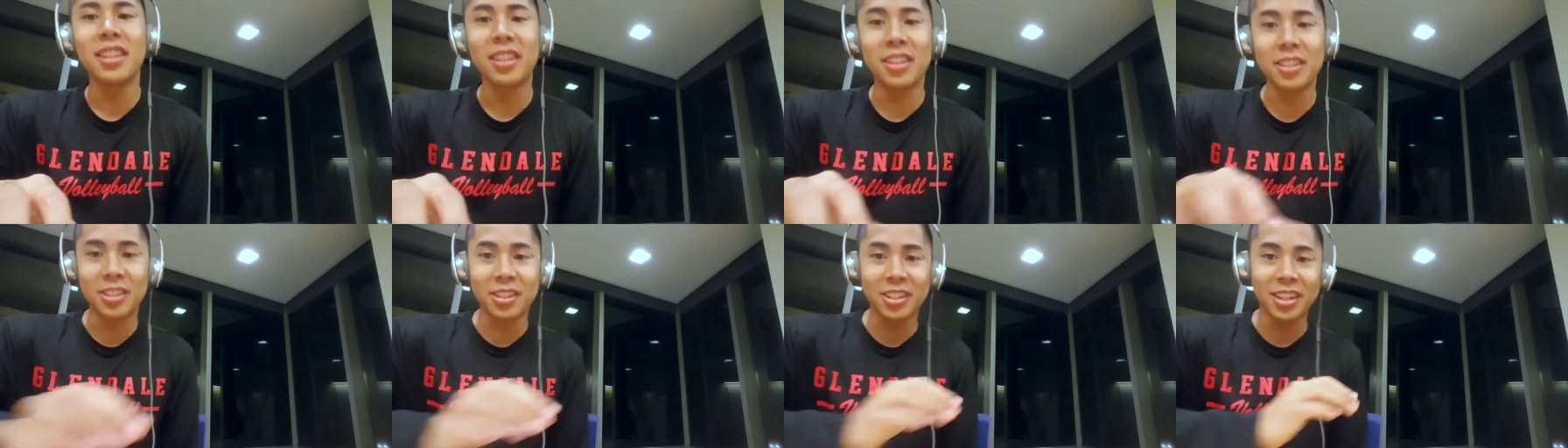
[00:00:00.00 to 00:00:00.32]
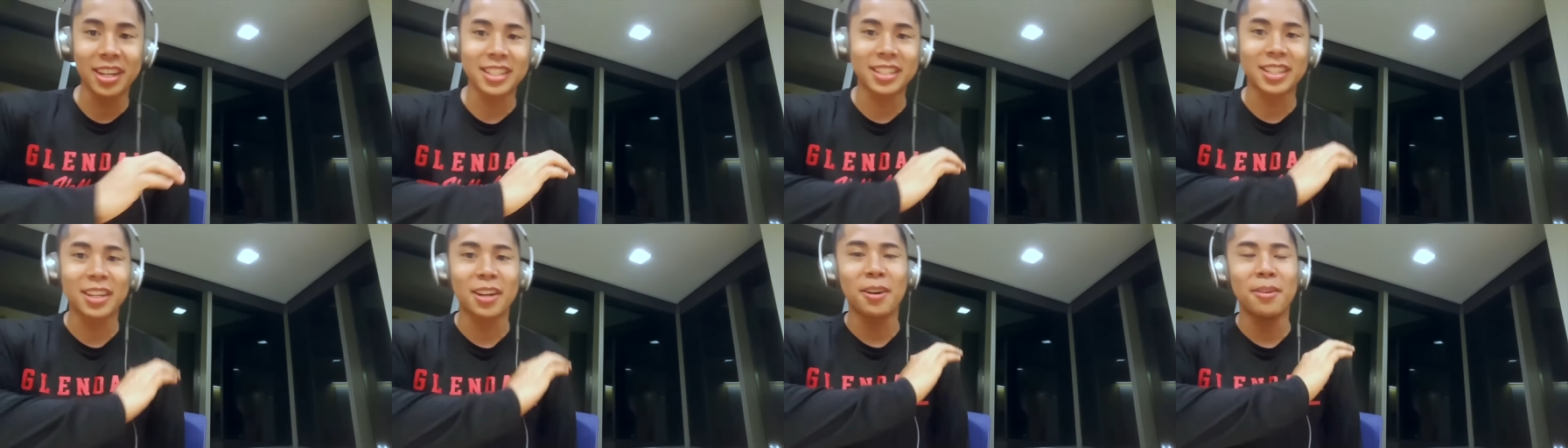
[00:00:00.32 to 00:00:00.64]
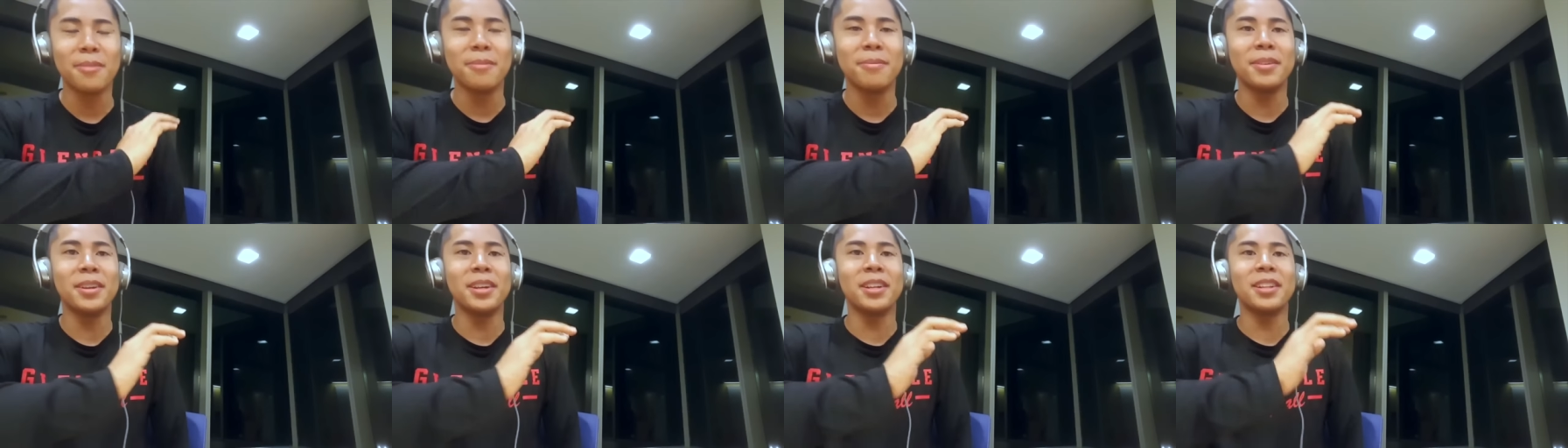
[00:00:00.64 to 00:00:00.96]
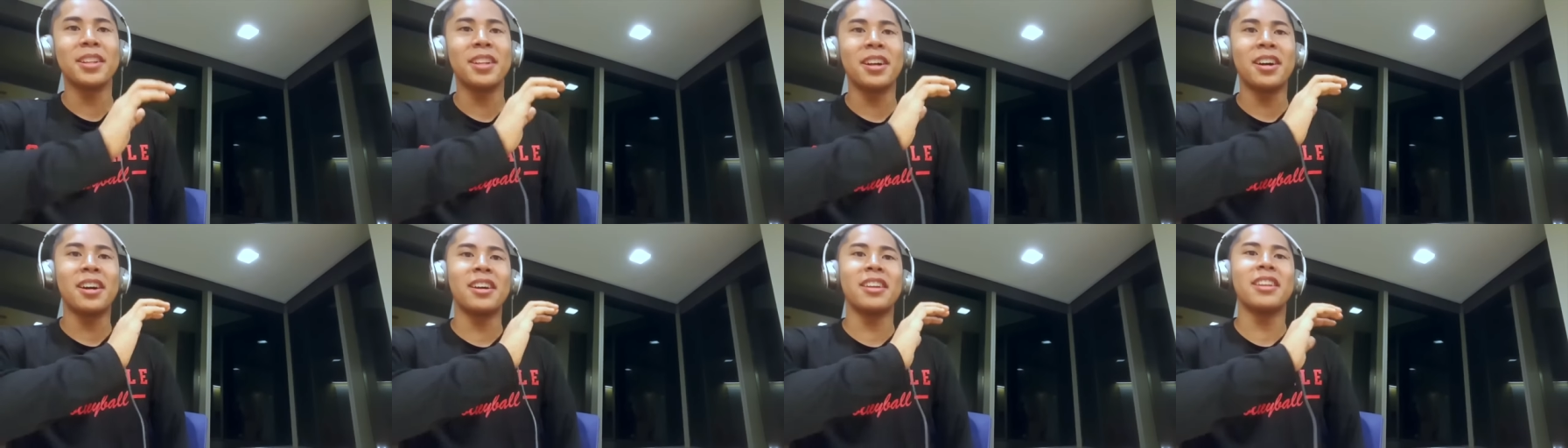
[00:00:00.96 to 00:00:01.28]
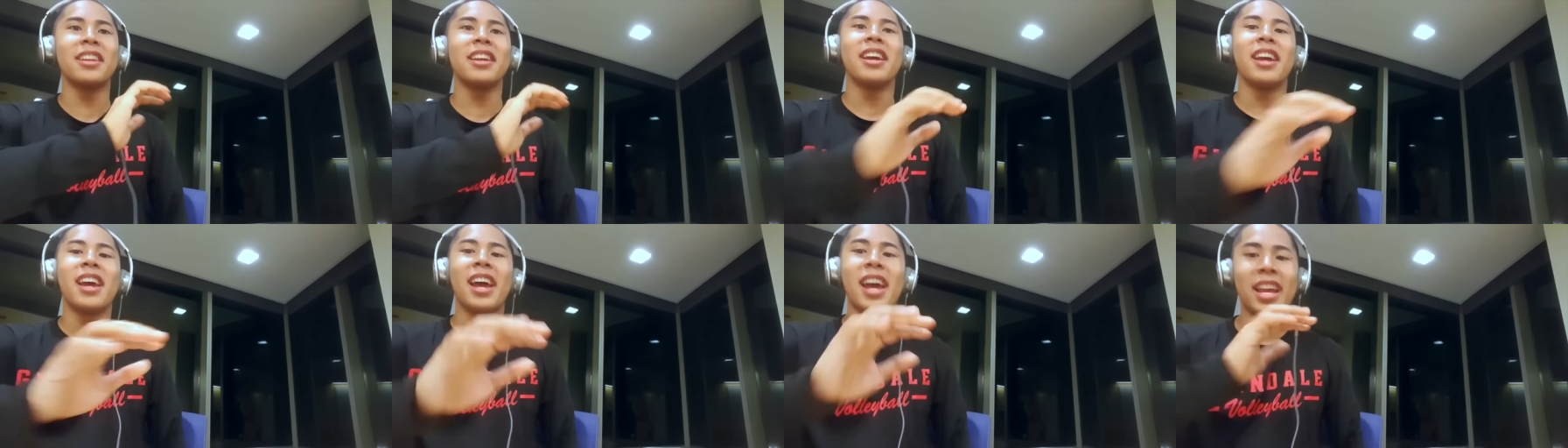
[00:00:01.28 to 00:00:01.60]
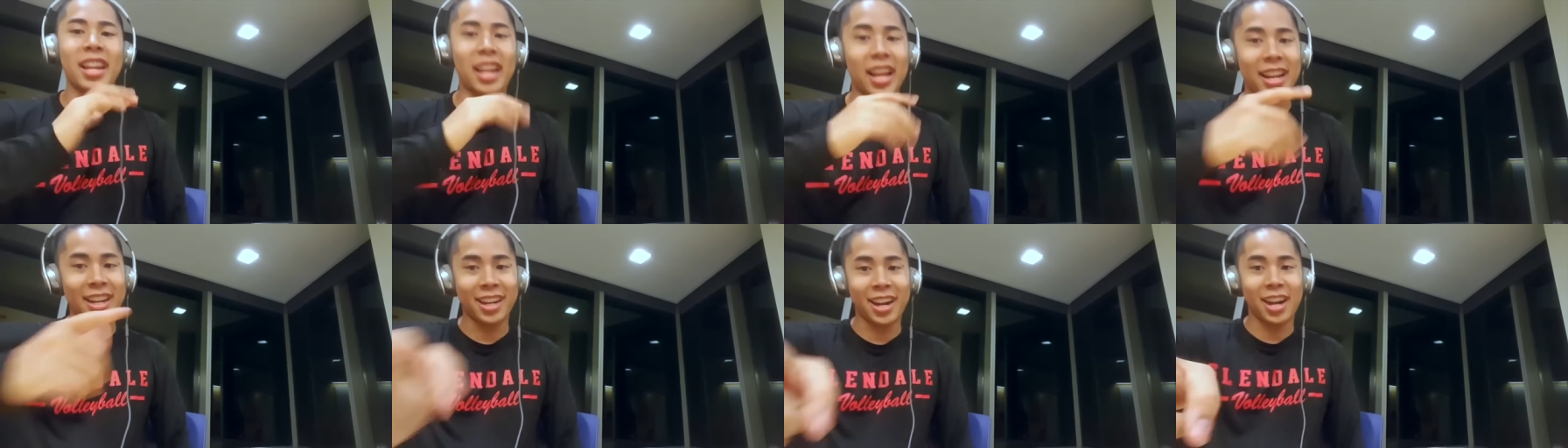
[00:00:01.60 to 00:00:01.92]
because you guys helped me a lot,
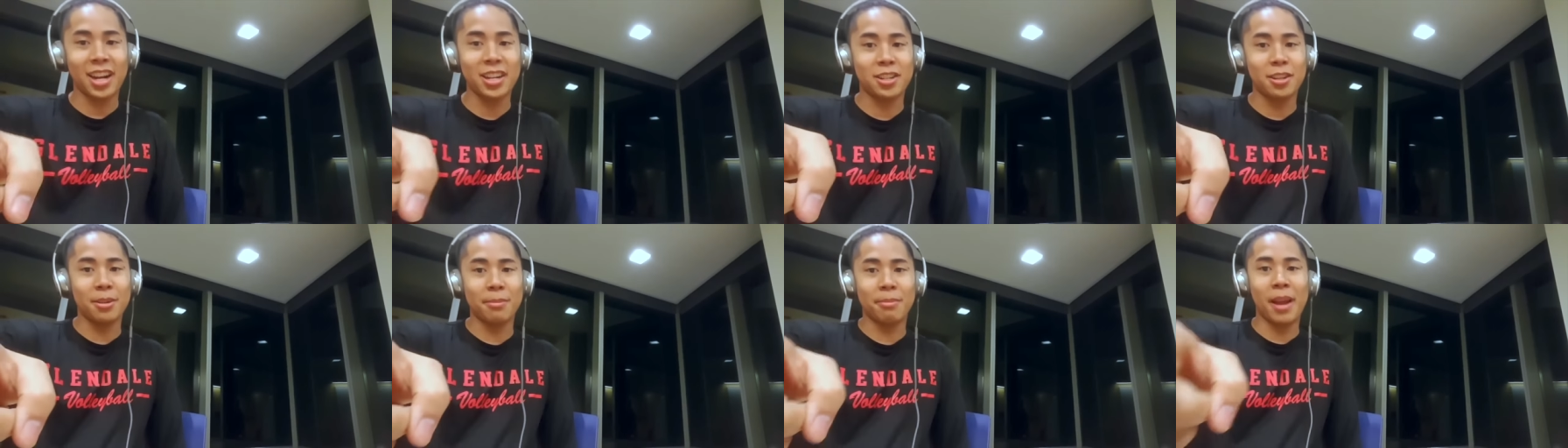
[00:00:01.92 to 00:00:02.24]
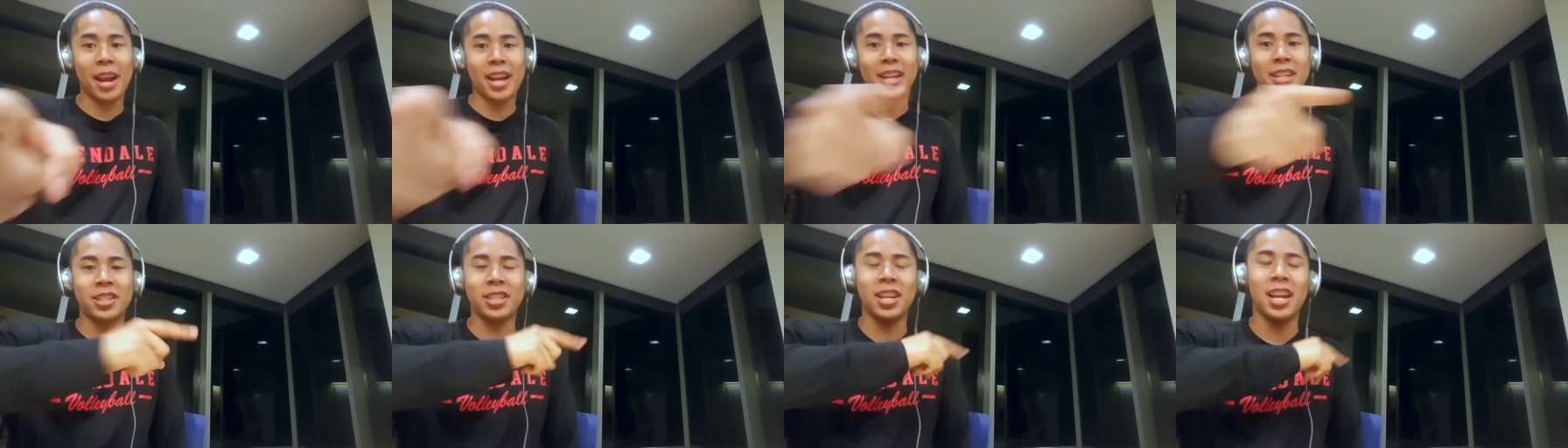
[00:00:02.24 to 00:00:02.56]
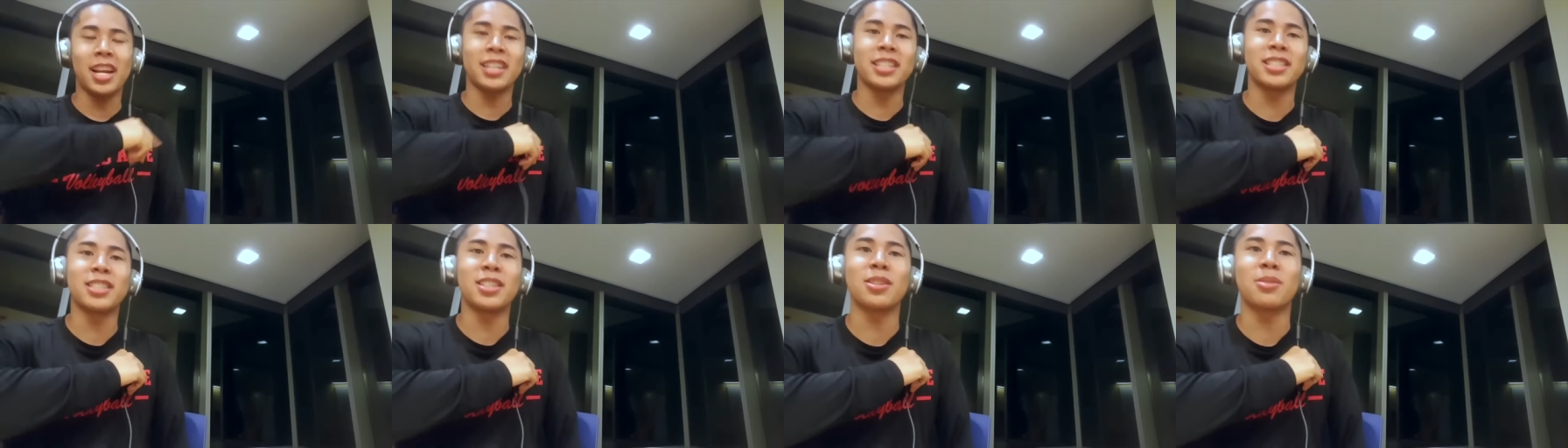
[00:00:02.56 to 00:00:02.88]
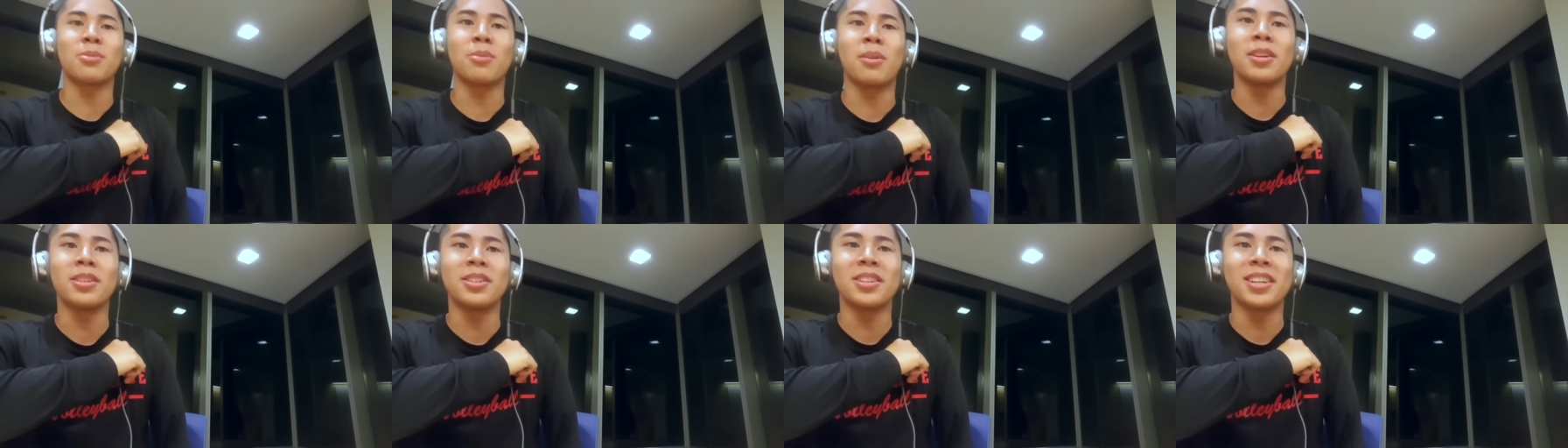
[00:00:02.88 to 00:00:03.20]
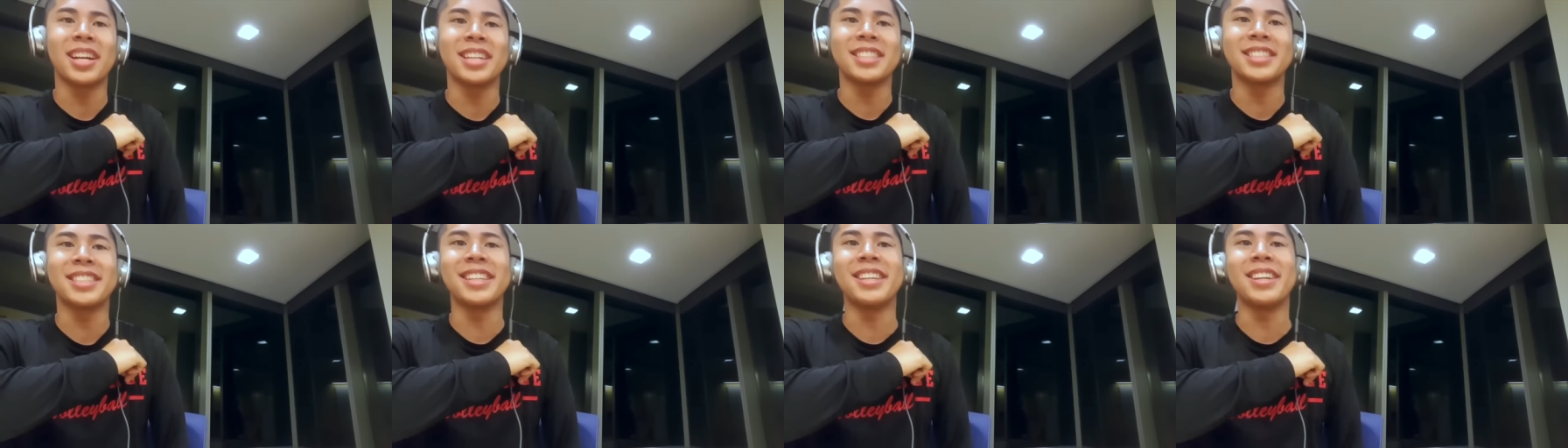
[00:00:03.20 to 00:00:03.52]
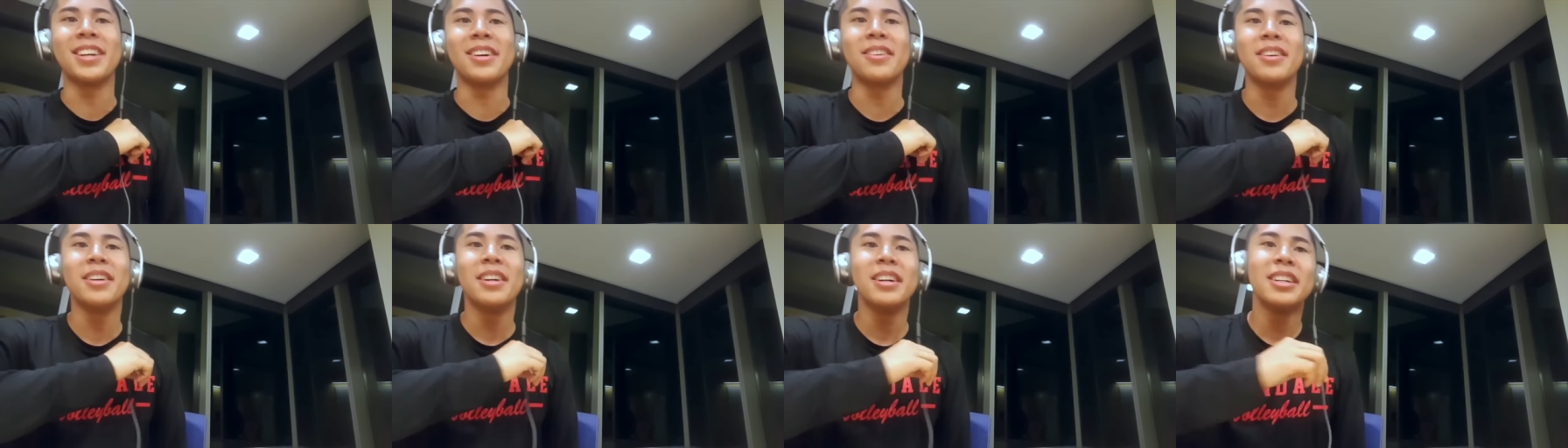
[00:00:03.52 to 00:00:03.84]
and I got you back, Jax. Just wanted you guys to
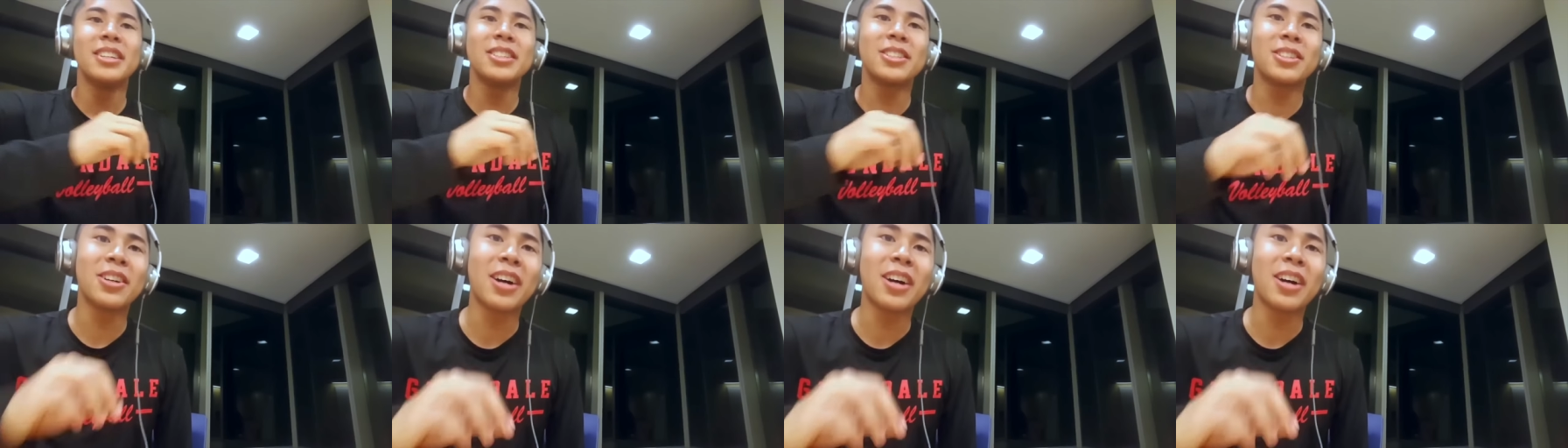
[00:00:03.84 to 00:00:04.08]
know.